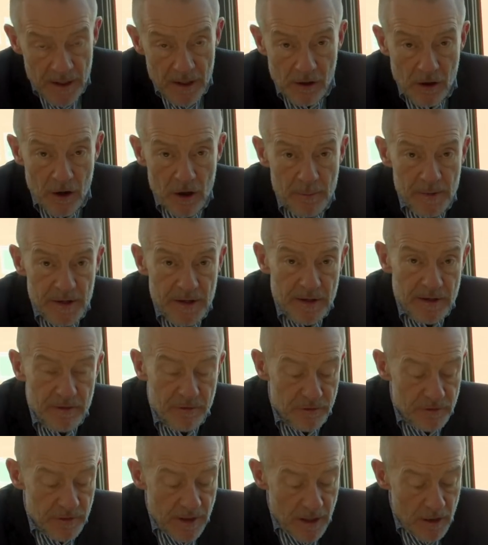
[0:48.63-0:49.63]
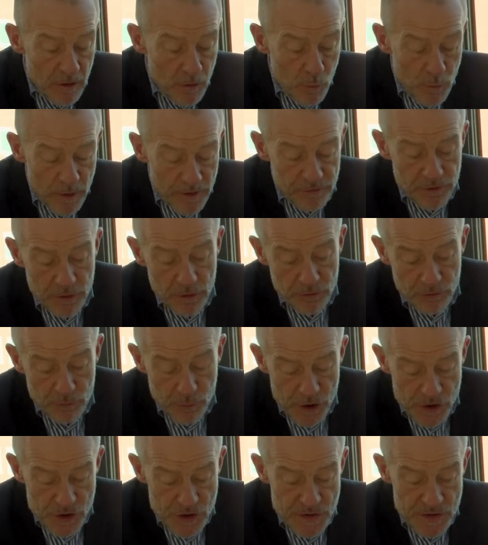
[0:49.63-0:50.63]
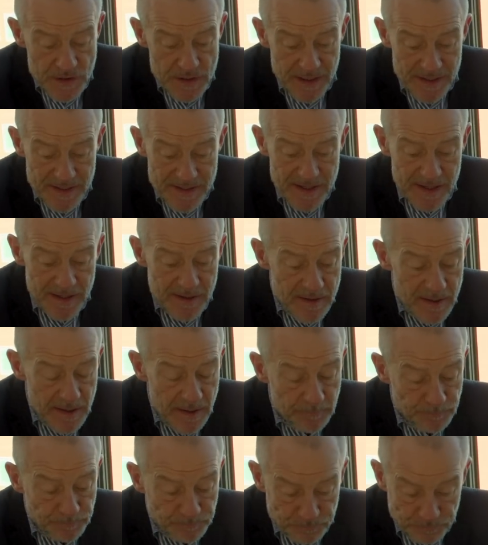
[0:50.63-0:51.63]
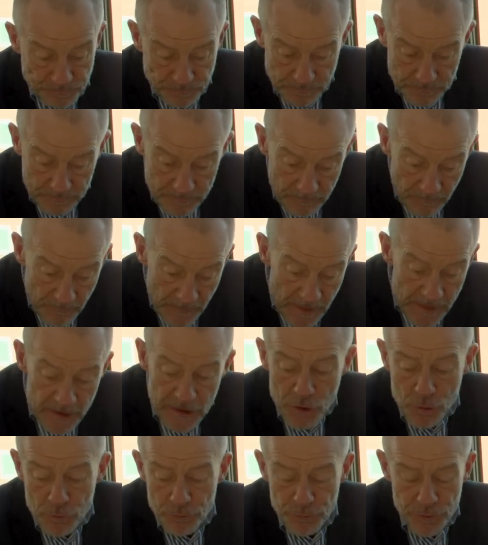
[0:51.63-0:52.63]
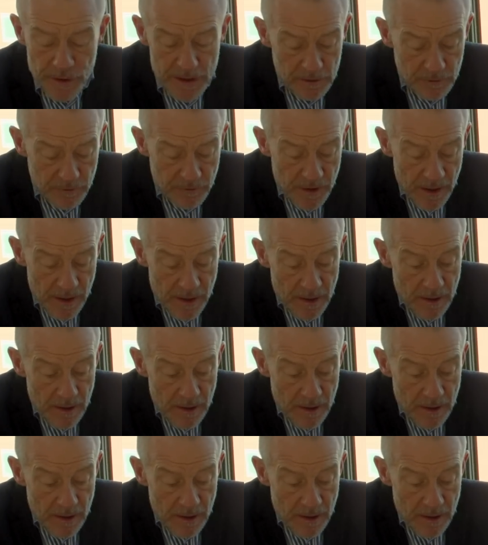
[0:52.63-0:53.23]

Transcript: Garmin is now with those watches attending a new field.